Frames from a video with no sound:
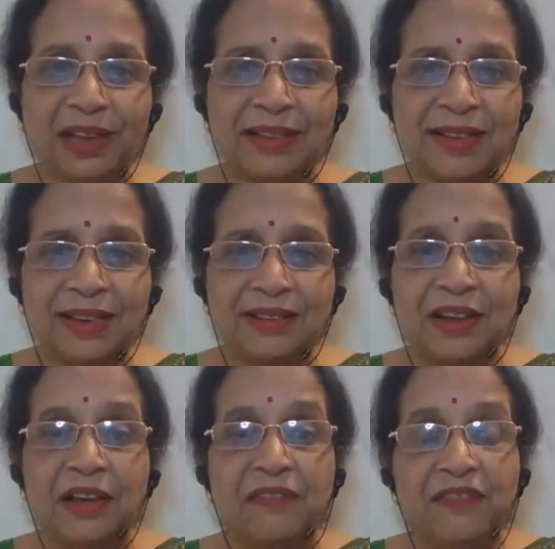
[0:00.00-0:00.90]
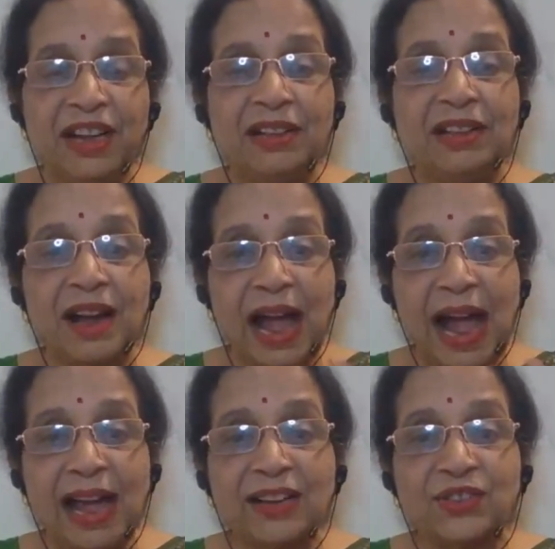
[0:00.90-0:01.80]
It says, with the
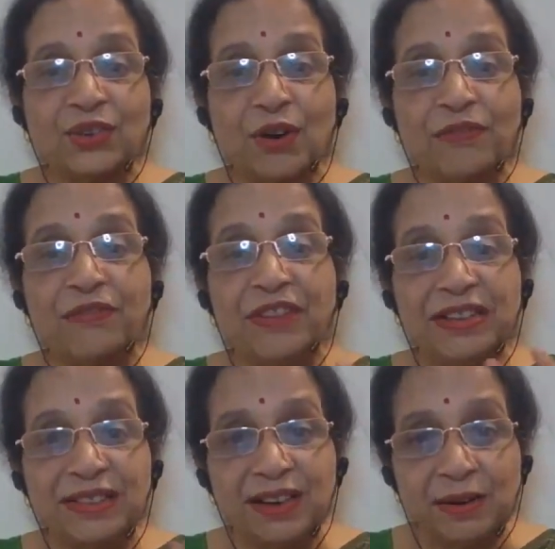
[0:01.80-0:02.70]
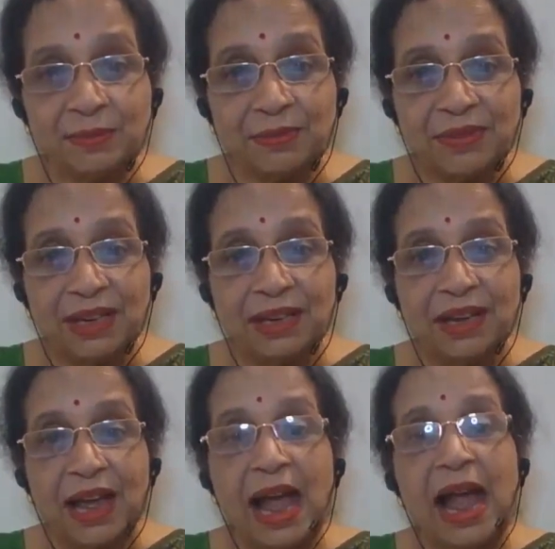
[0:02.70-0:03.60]
axe of wisdom
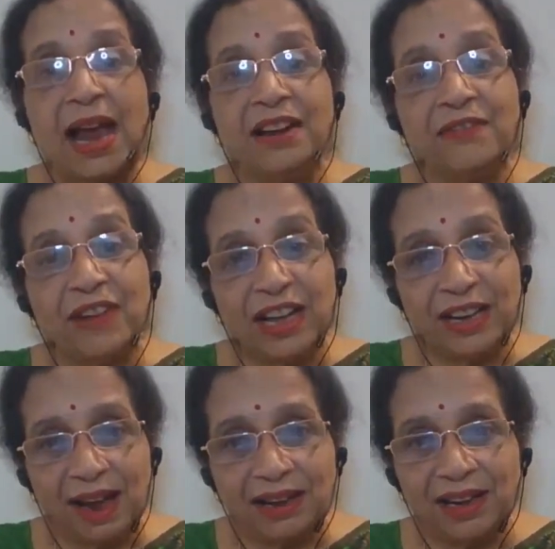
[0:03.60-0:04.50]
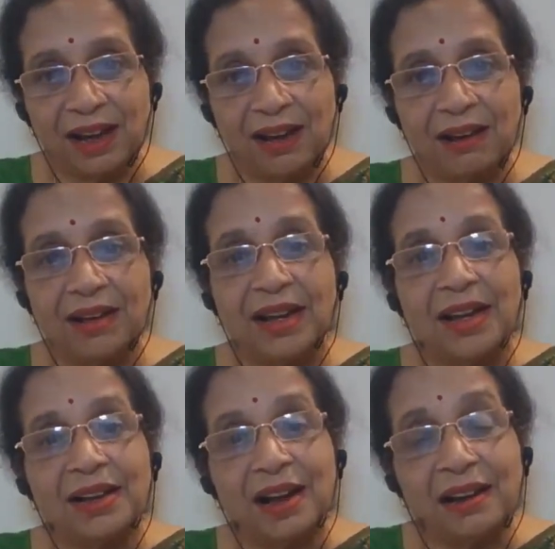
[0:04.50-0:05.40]
and vairagya,
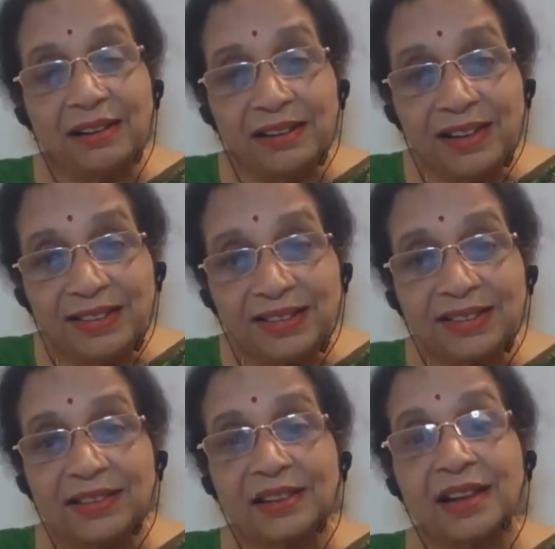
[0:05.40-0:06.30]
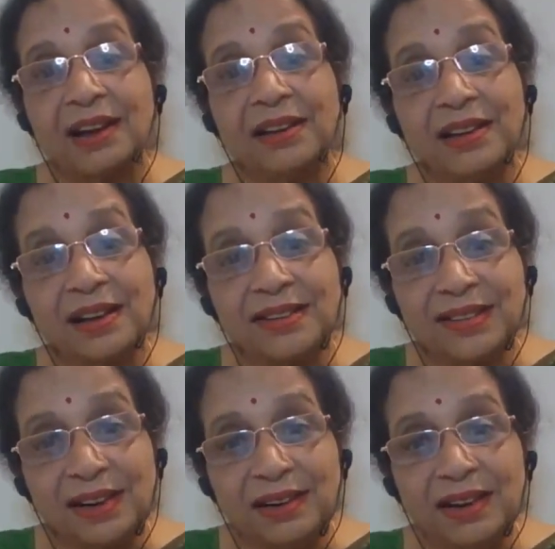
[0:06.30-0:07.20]
cut
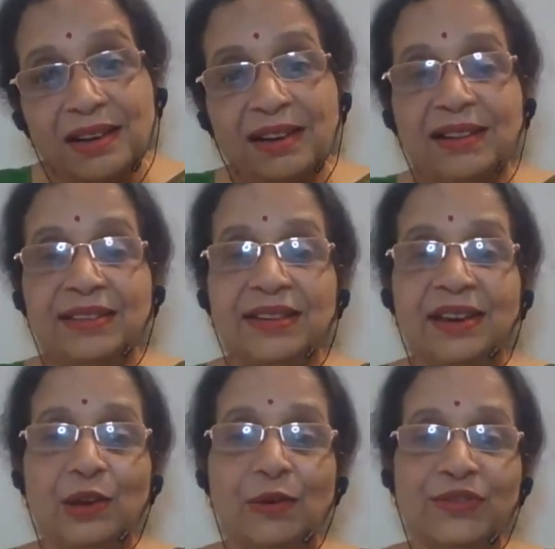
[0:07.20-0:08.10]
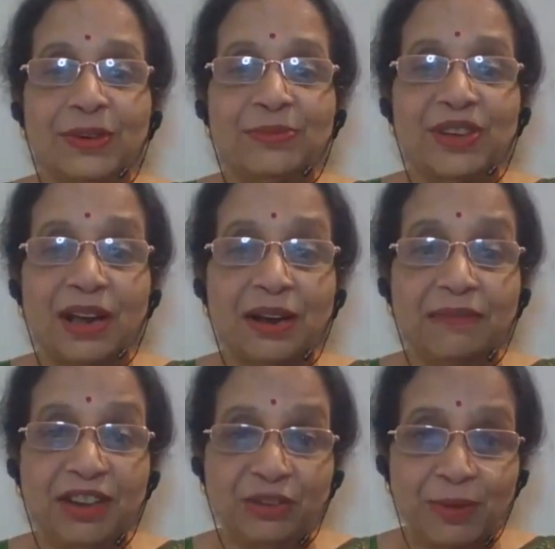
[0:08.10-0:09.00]
asunder this tree of
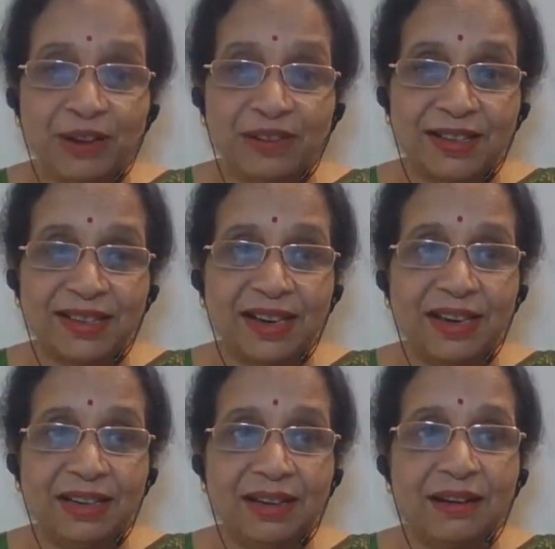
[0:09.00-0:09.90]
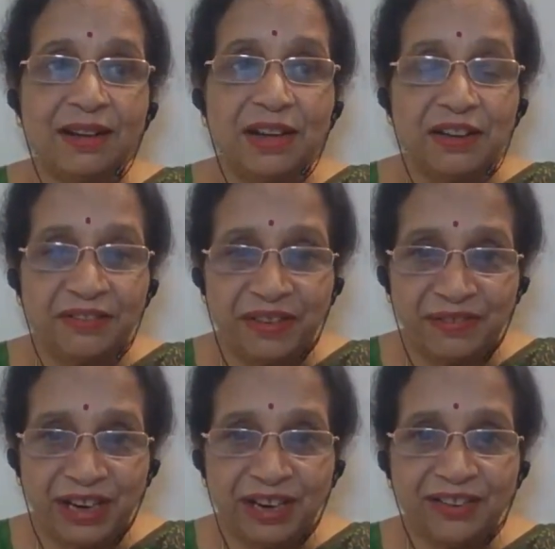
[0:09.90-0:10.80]
samsara, which Bhagavan said in the
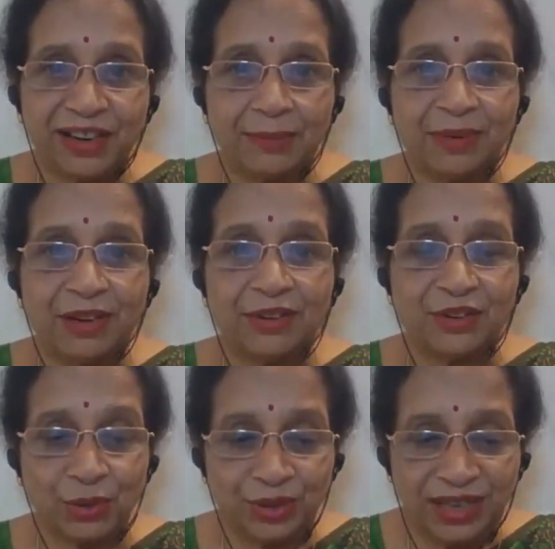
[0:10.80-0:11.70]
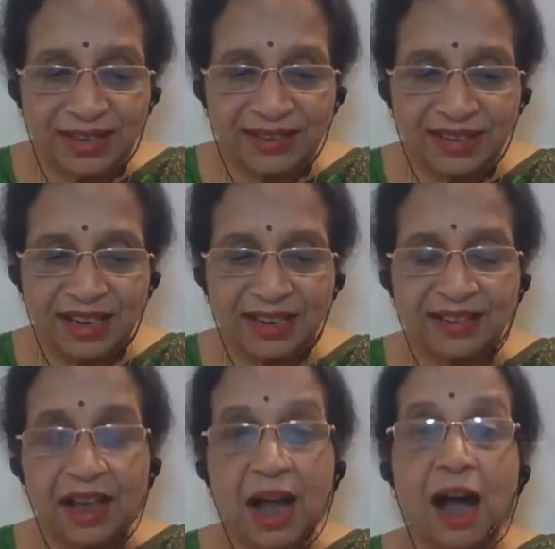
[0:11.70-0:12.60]
15th chapter. So this
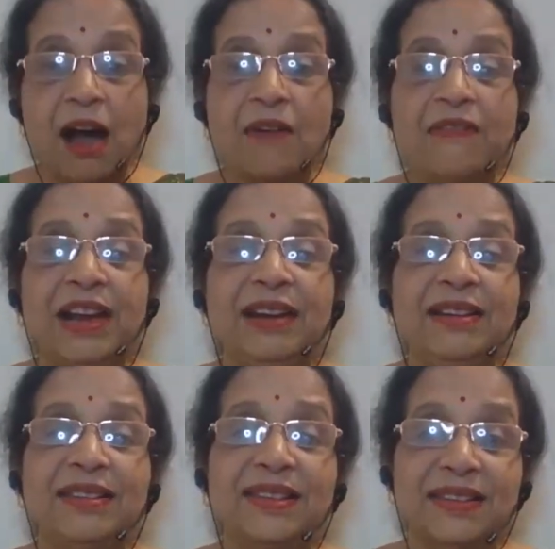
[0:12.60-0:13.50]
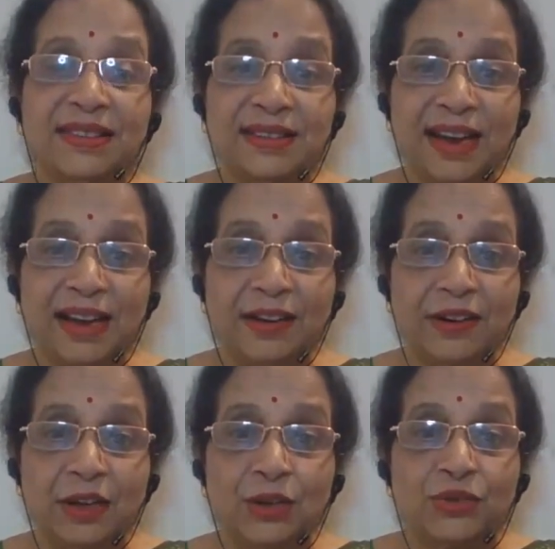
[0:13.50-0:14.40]
is how it is
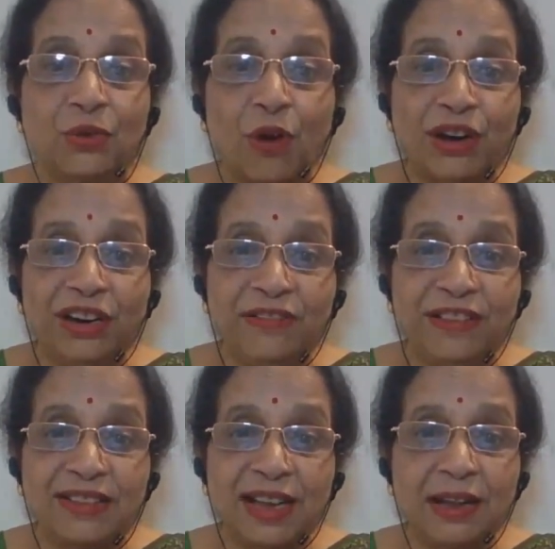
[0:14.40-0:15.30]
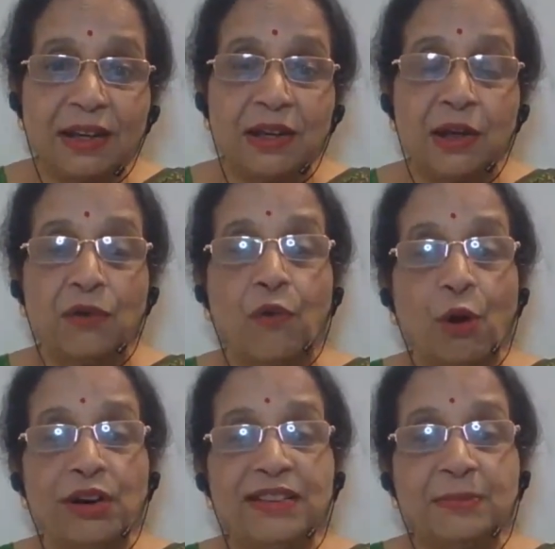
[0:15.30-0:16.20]
sustained. So what did we see?
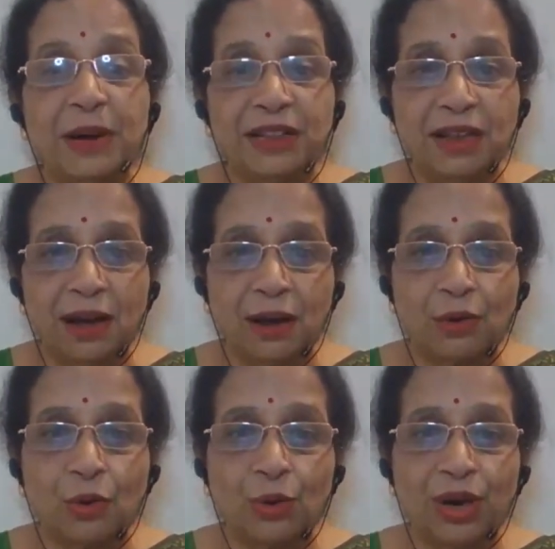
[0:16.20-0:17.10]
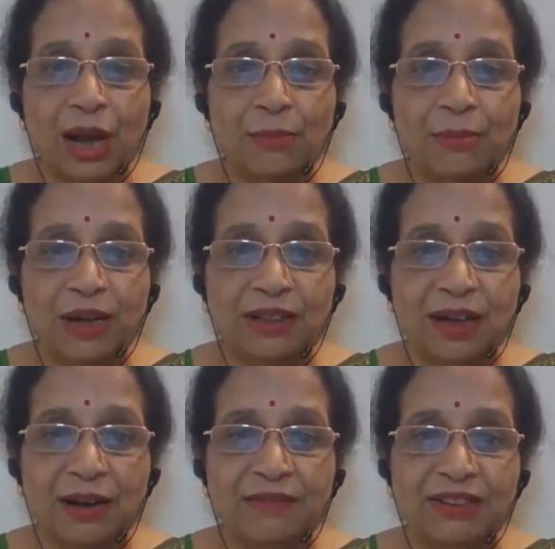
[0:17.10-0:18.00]
What is bandha? O nama
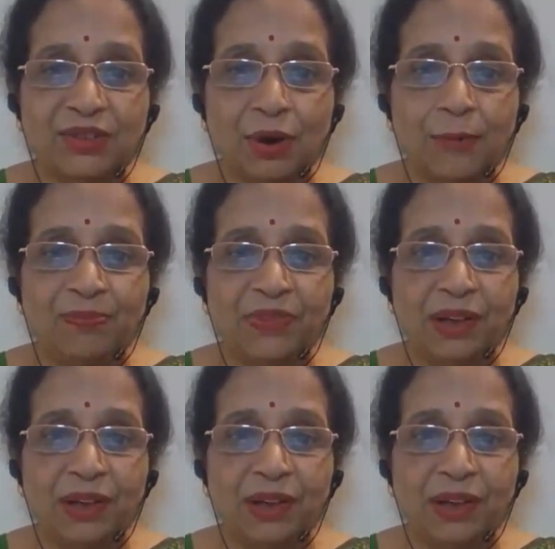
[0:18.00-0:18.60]
bandha, we saw.